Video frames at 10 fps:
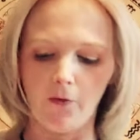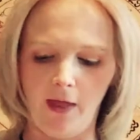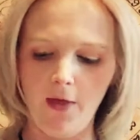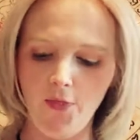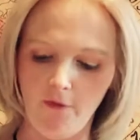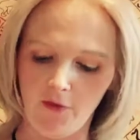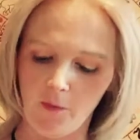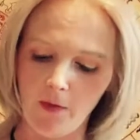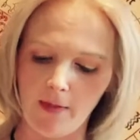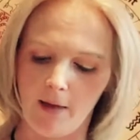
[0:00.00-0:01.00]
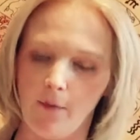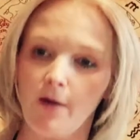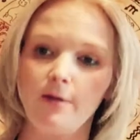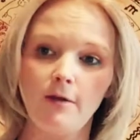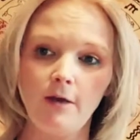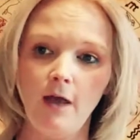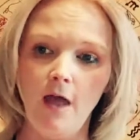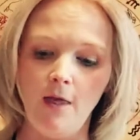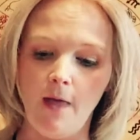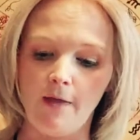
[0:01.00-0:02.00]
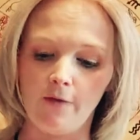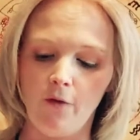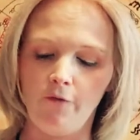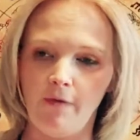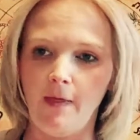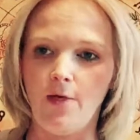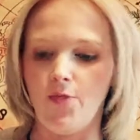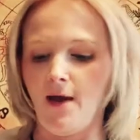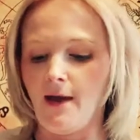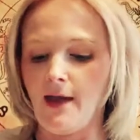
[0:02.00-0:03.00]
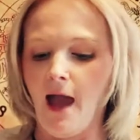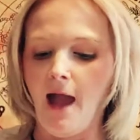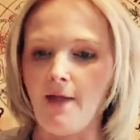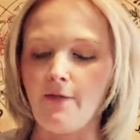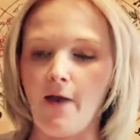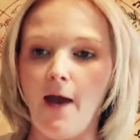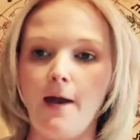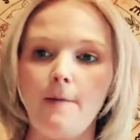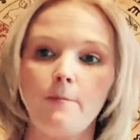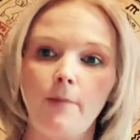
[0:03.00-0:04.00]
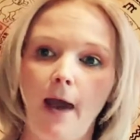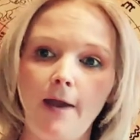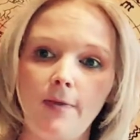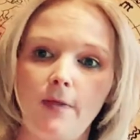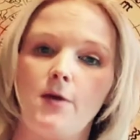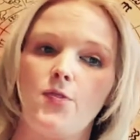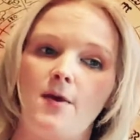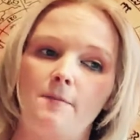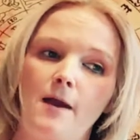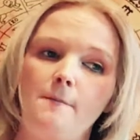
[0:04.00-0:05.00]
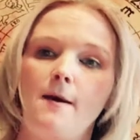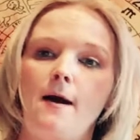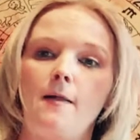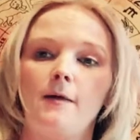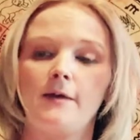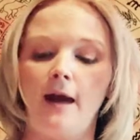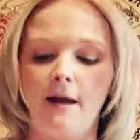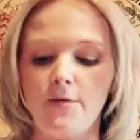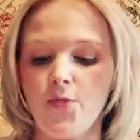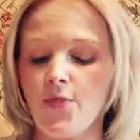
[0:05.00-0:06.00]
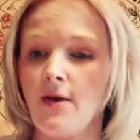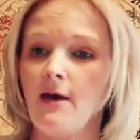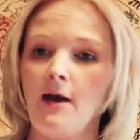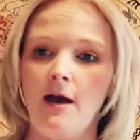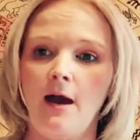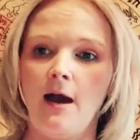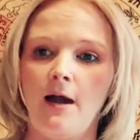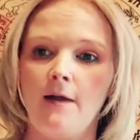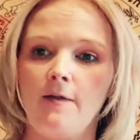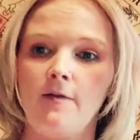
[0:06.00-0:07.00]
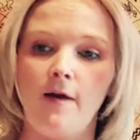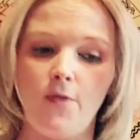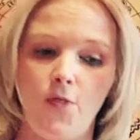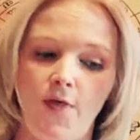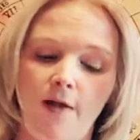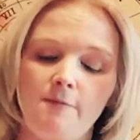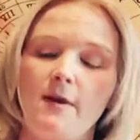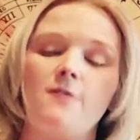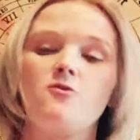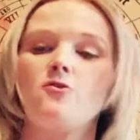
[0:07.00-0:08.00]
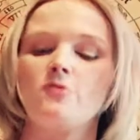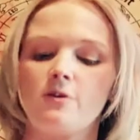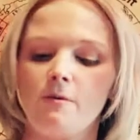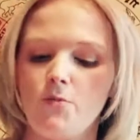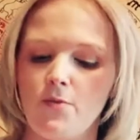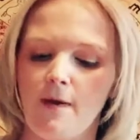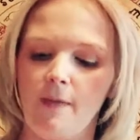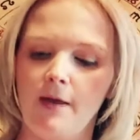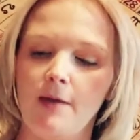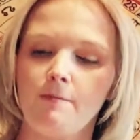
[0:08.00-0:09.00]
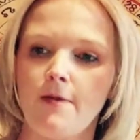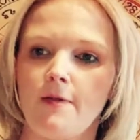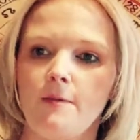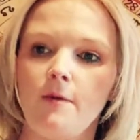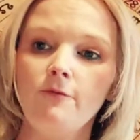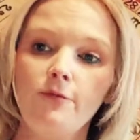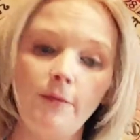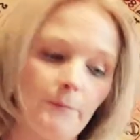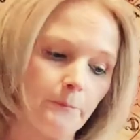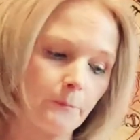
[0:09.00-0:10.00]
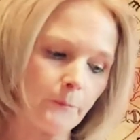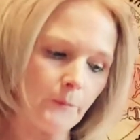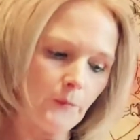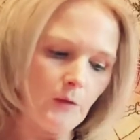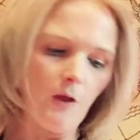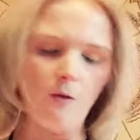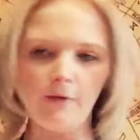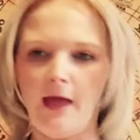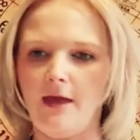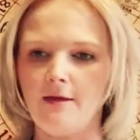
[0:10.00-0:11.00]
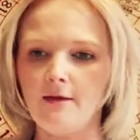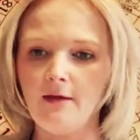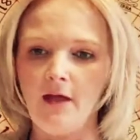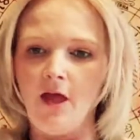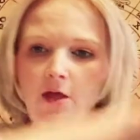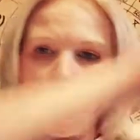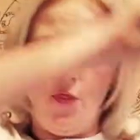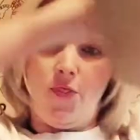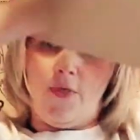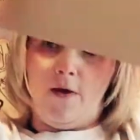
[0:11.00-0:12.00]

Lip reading: so if you want that one, then go to their site and pay. They accept PayPal and cards. And as I said, it usually comes around the middle of the month. Okay, so